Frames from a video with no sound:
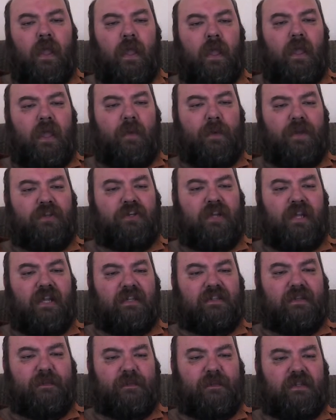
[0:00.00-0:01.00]
and we should
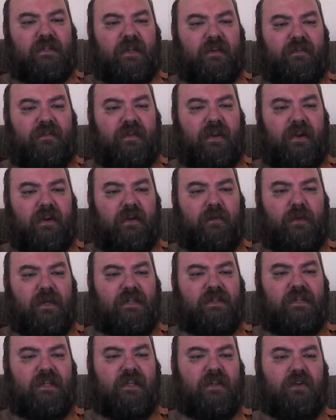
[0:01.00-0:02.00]
get some stuff here and we
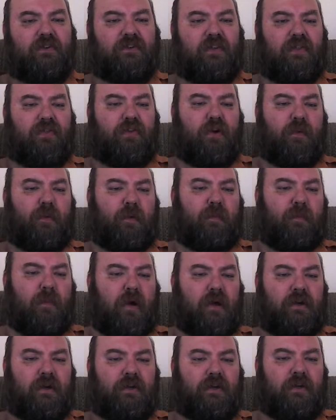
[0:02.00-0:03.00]
see that there's a thermal
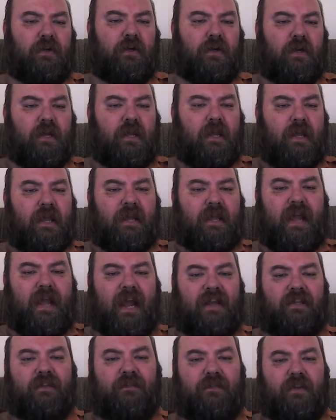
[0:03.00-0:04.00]
monitor, an
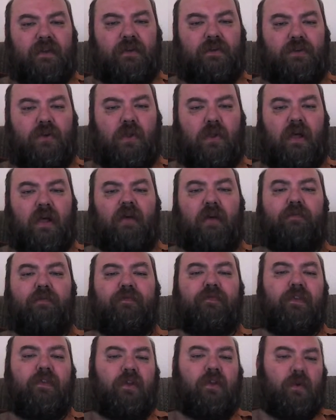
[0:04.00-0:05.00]
active control, a
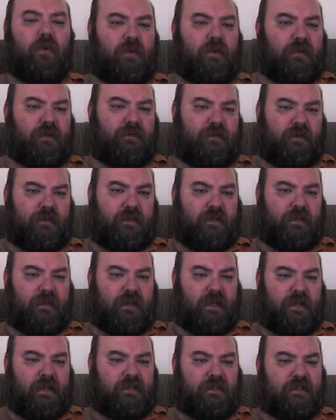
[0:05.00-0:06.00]
few different
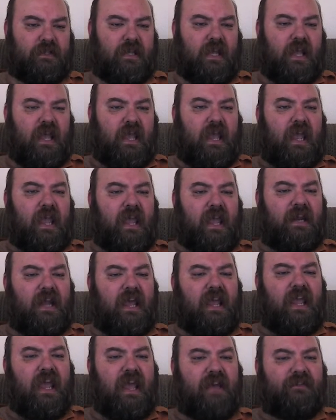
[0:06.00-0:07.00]
things and
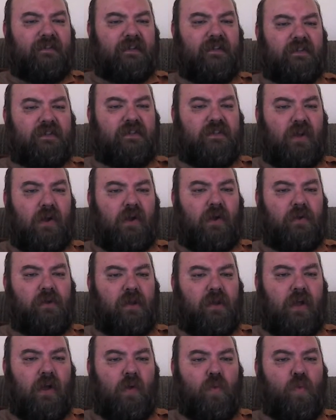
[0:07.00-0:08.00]
I have
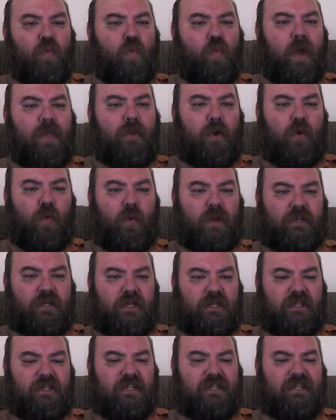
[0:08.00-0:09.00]
installed a weather
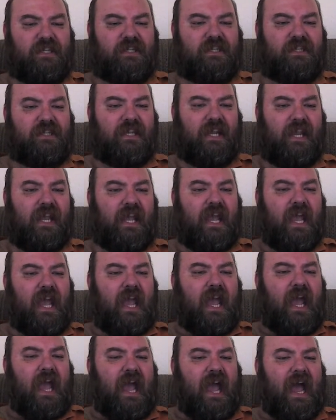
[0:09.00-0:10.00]
widget just to see
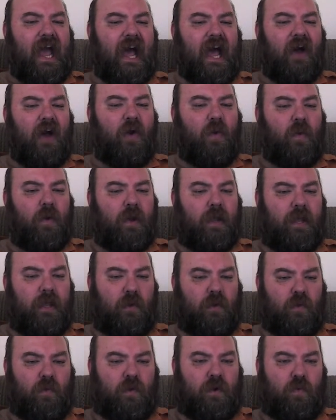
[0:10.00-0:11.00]
how
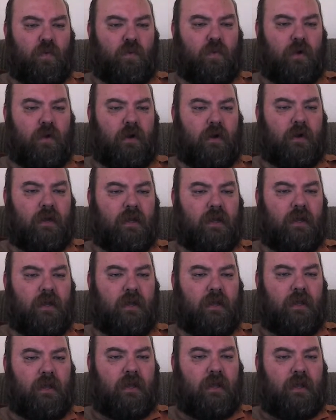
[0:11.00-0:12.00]
it would work
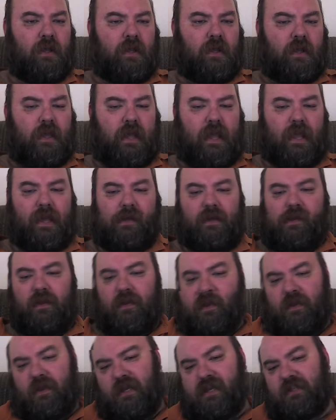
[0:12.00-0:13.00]
and
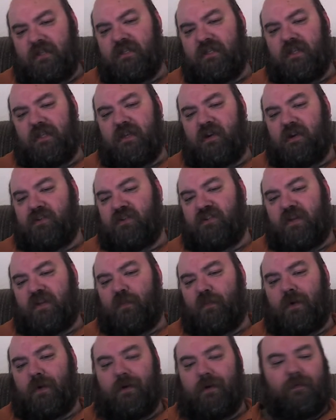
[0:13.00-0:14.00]
it's in there
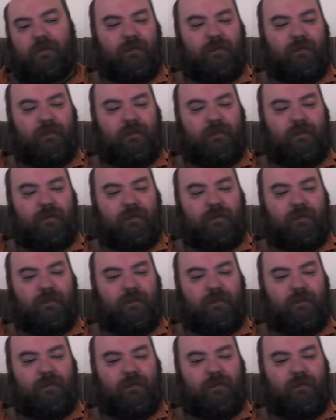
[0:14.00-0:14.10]
somewhere.